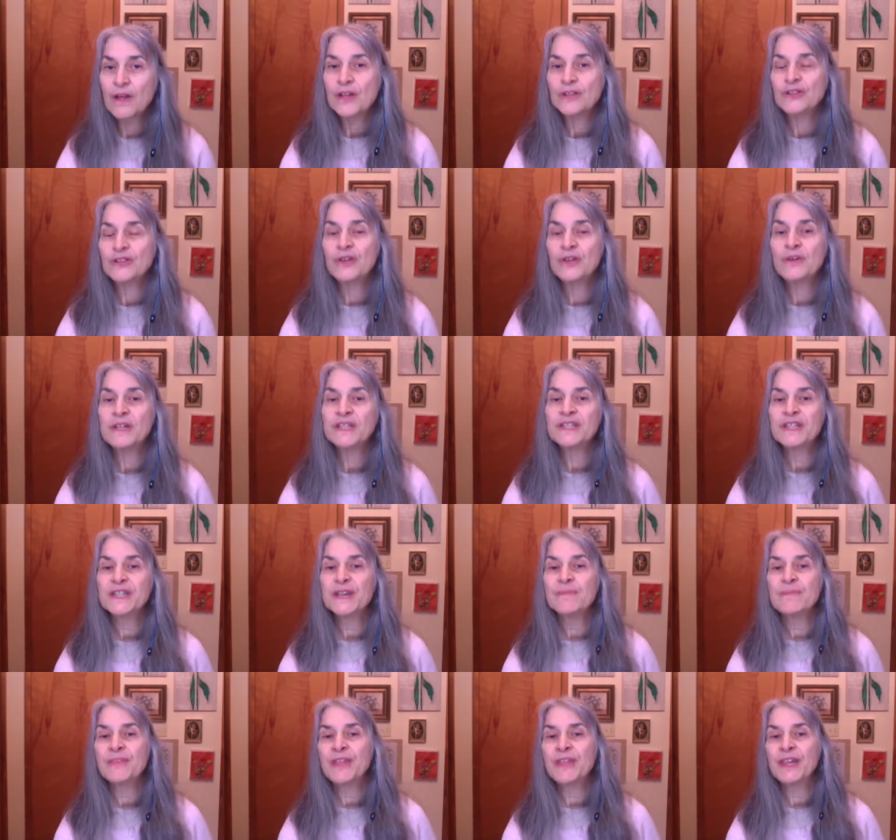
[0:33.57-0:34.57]
doing
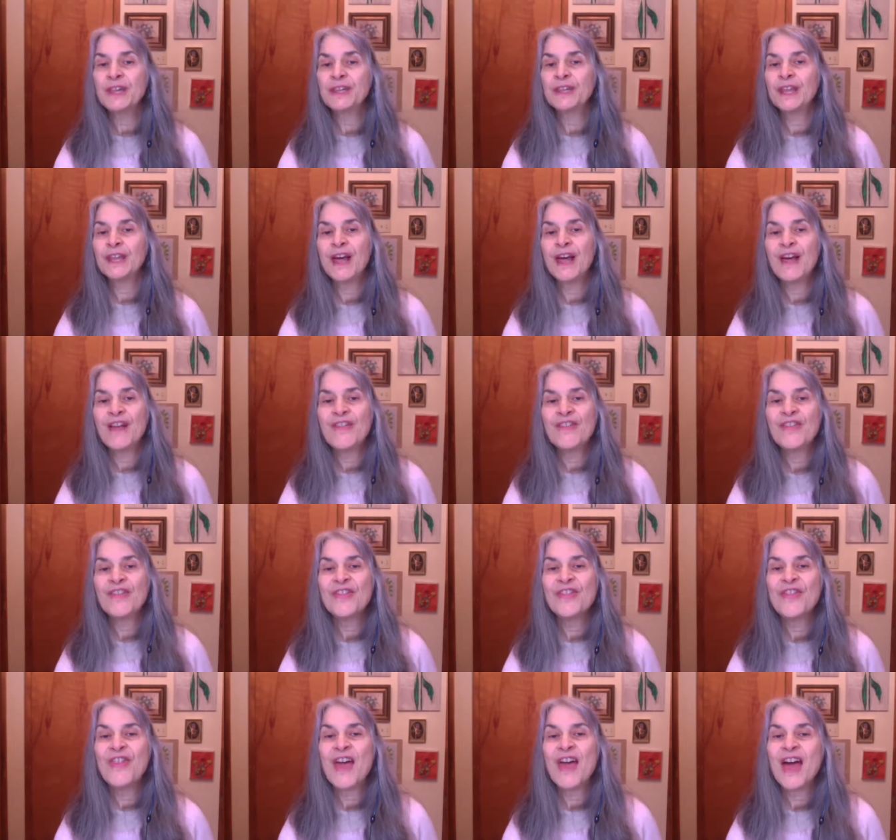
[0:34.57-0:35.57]
something
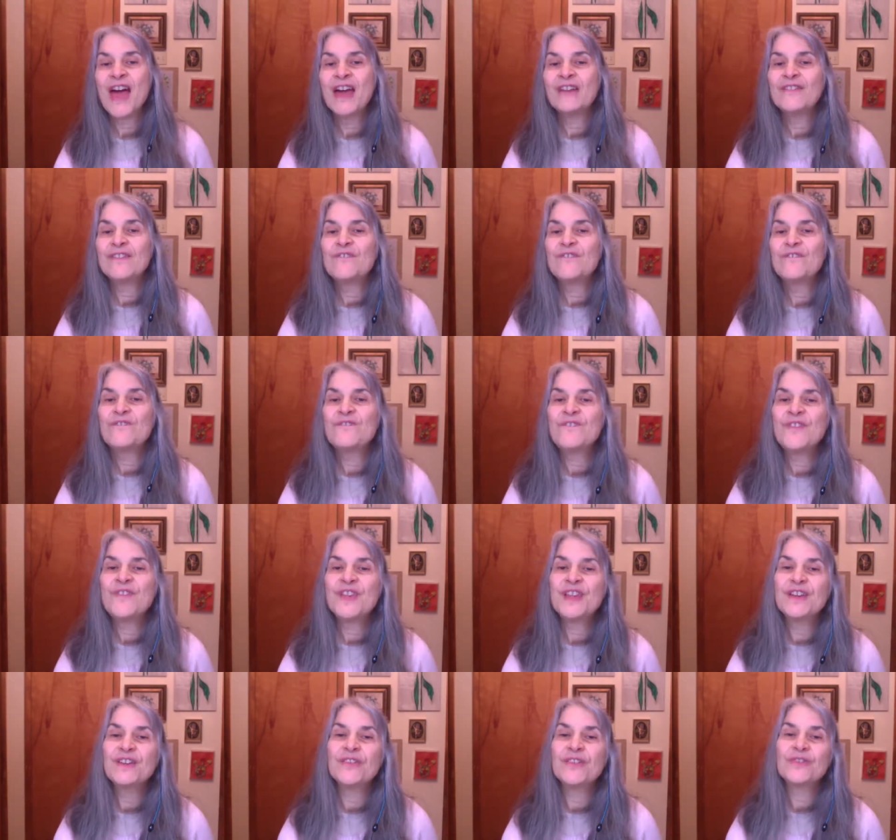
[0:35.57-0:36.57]
that
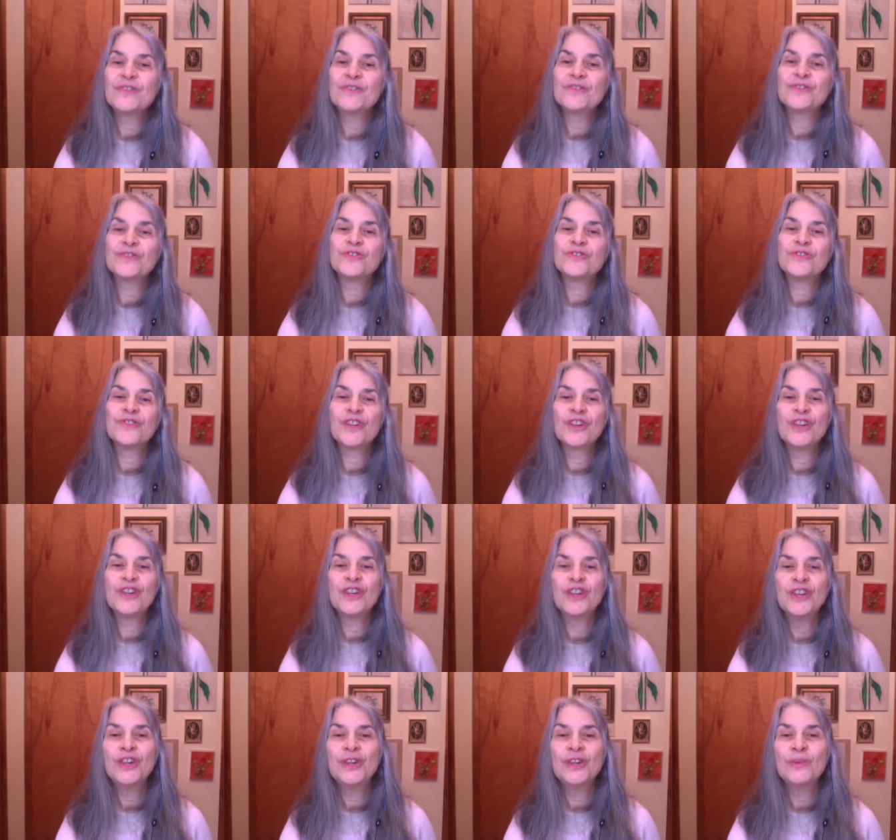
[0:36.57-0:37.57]
fills
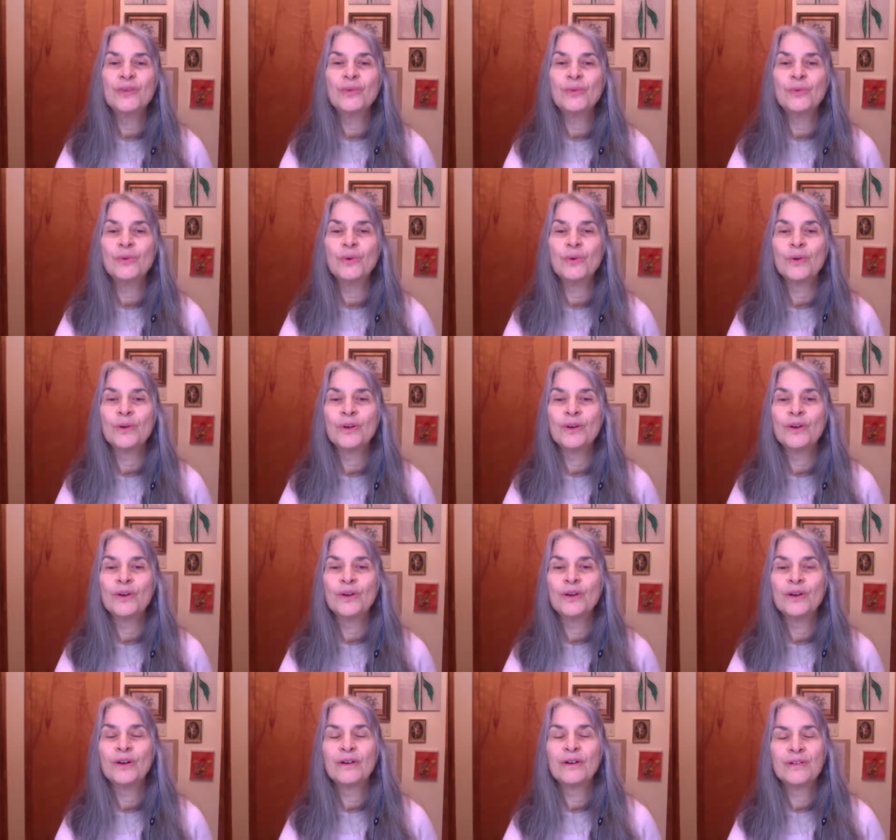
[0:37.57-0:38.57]
you
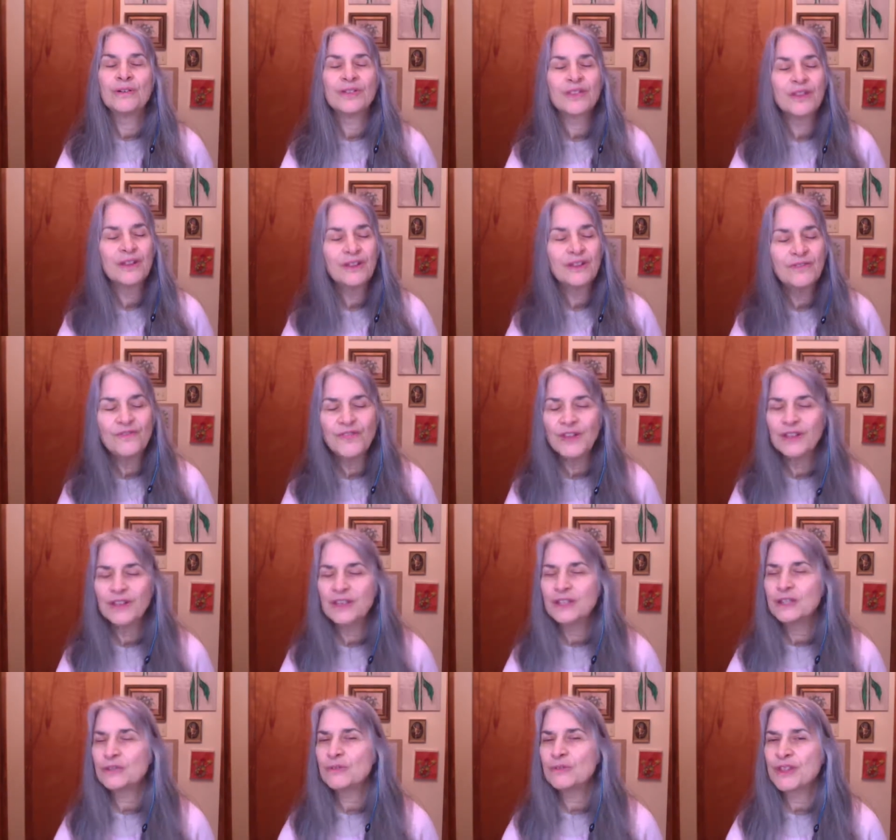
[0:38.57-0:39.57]
with good
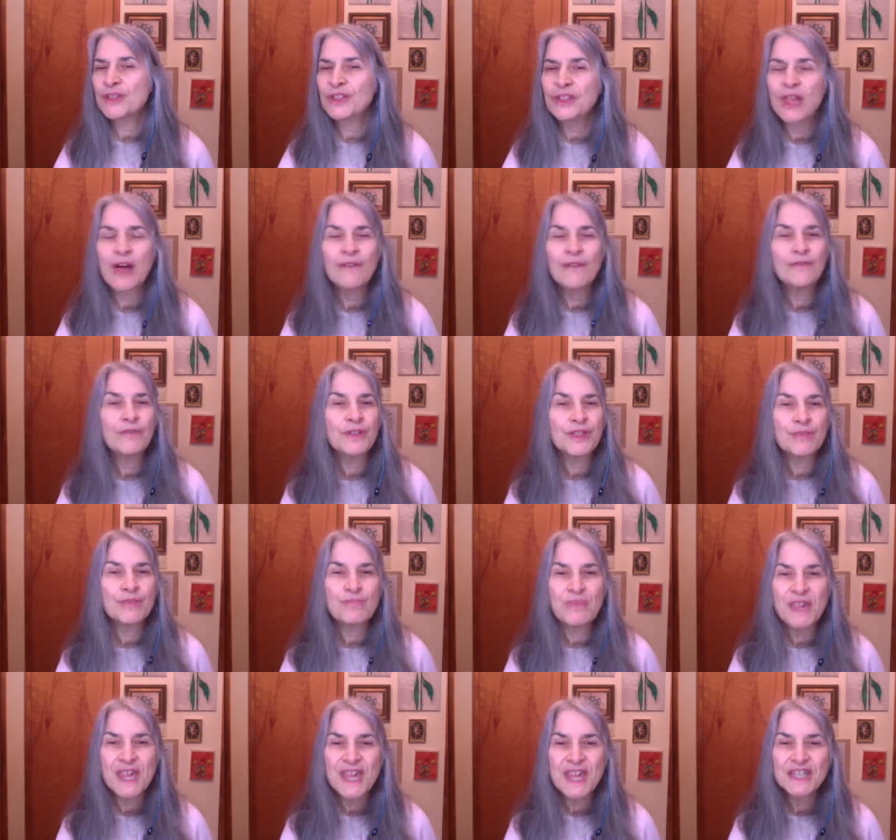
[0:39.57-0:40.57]
feelings, with love, with
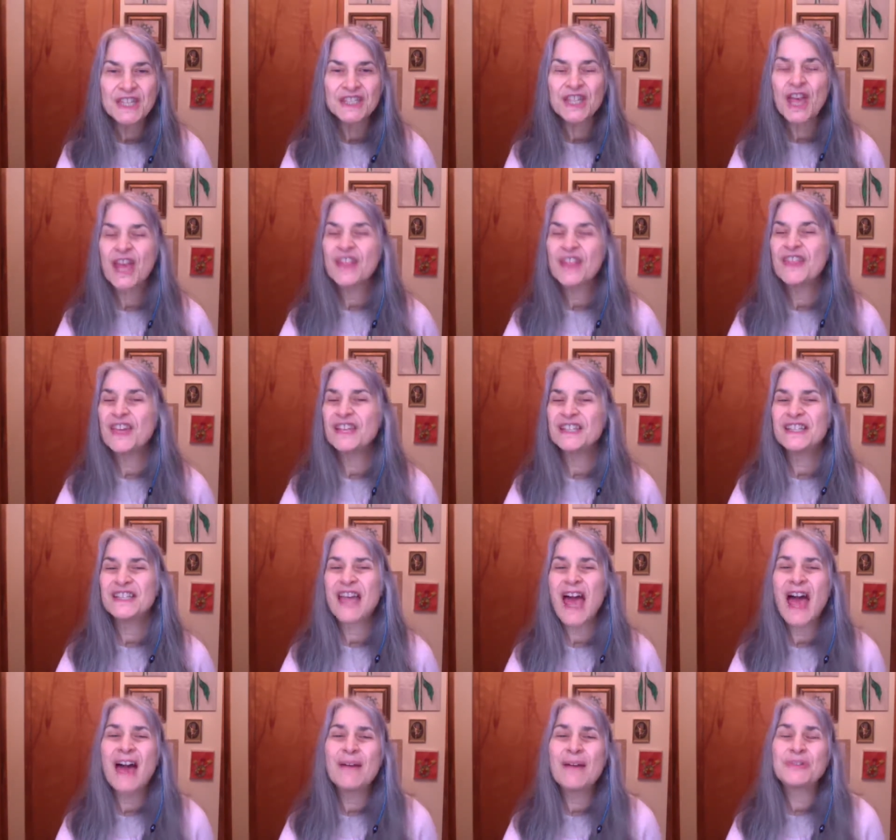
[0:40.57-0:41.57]
peace, that's
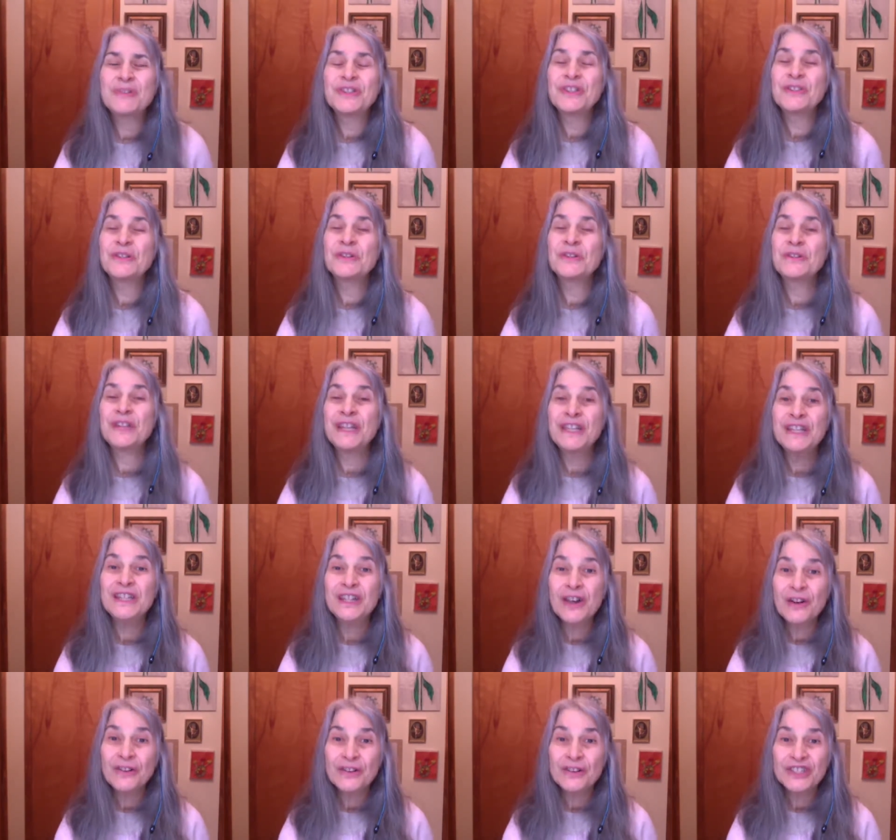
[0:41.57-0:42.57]
absolutely
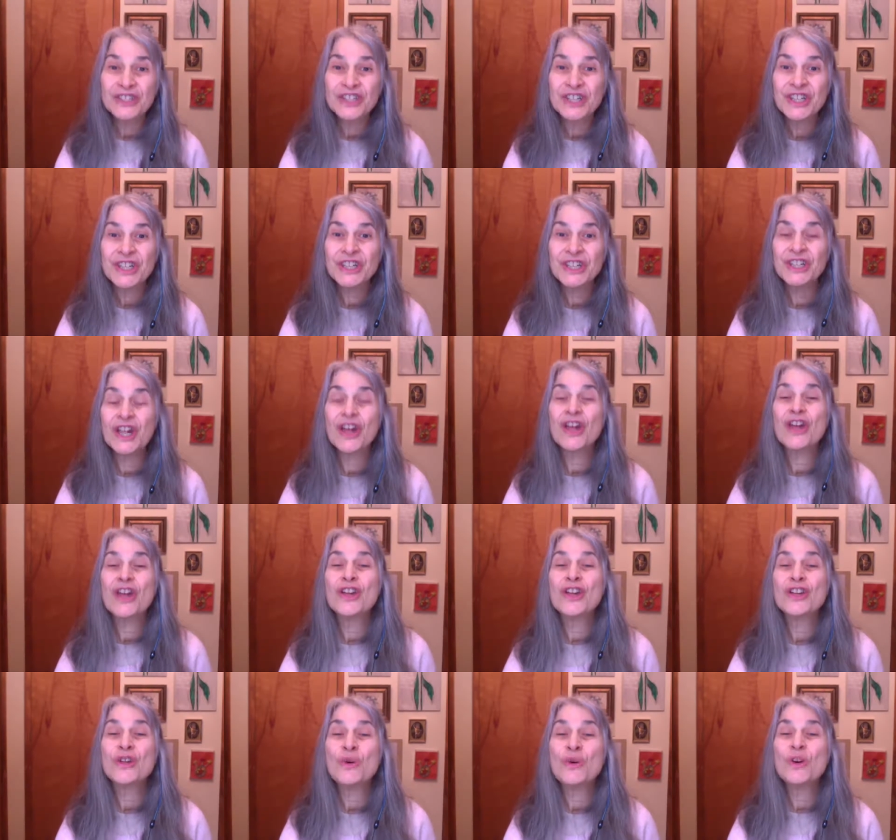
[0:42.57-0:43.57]
nourishing
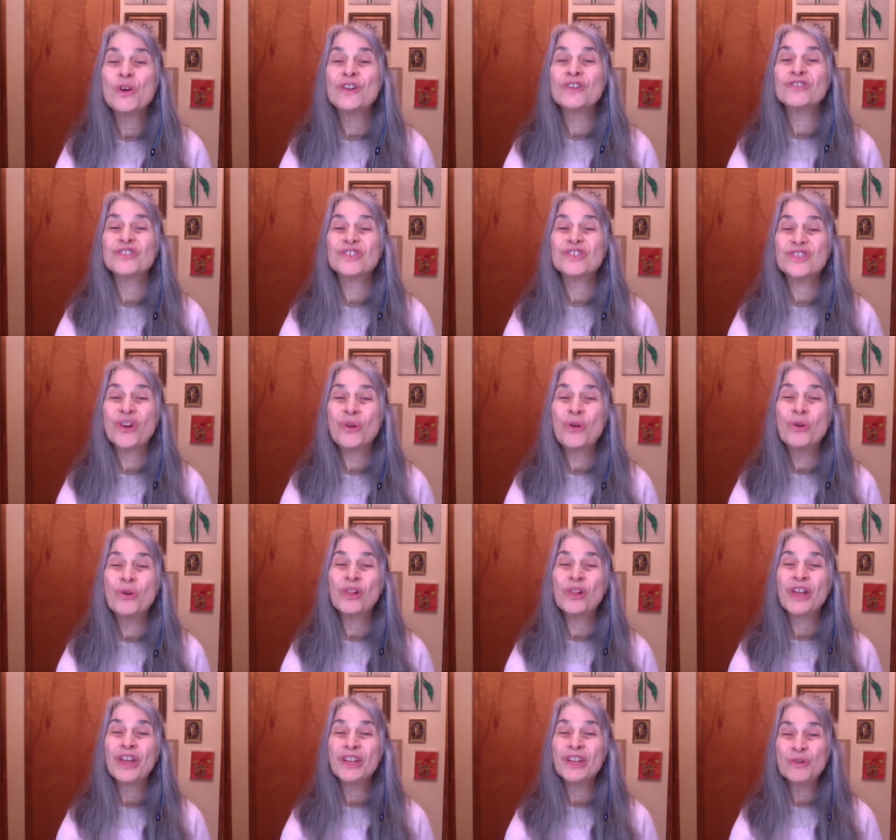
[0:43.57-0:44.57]
your soul,
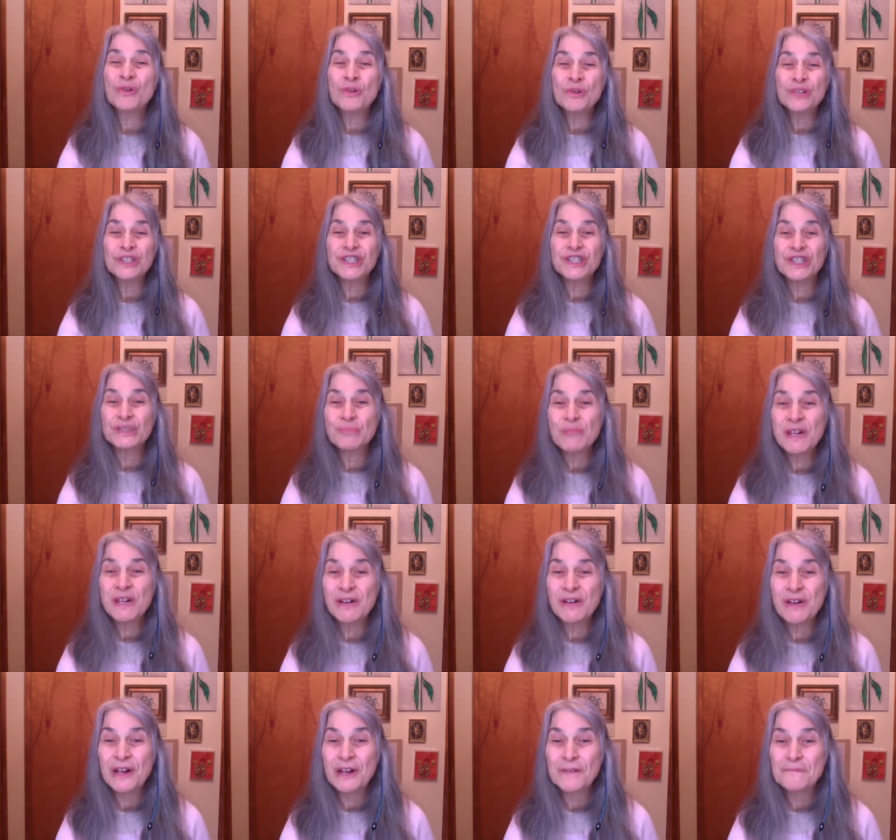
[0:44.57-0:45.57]
your
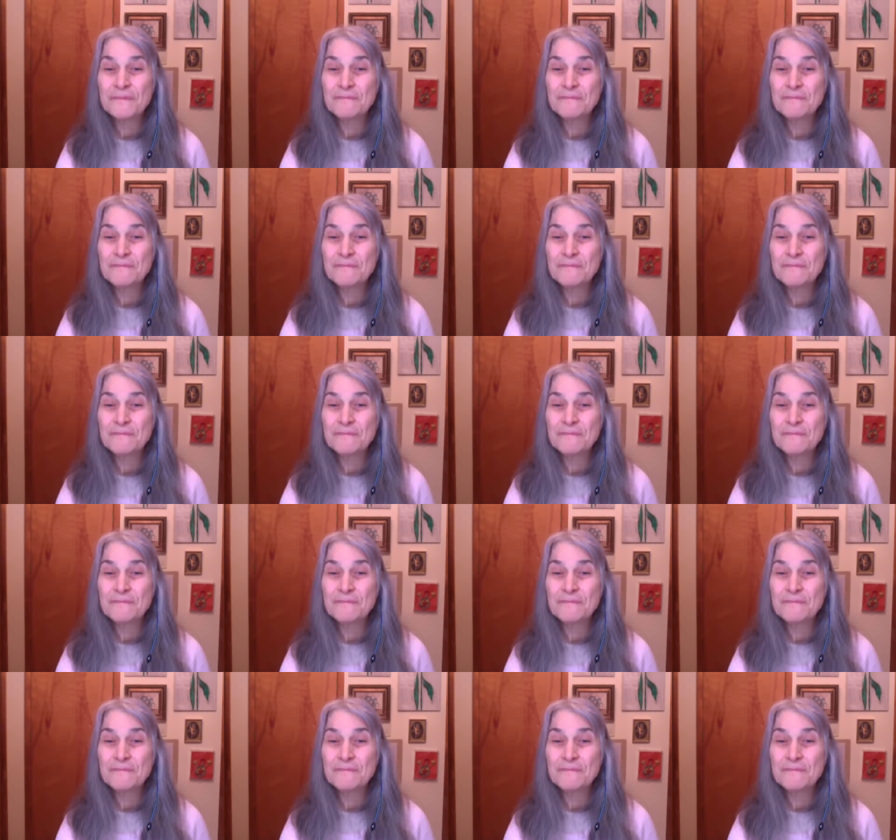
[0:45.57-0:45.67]
spirit.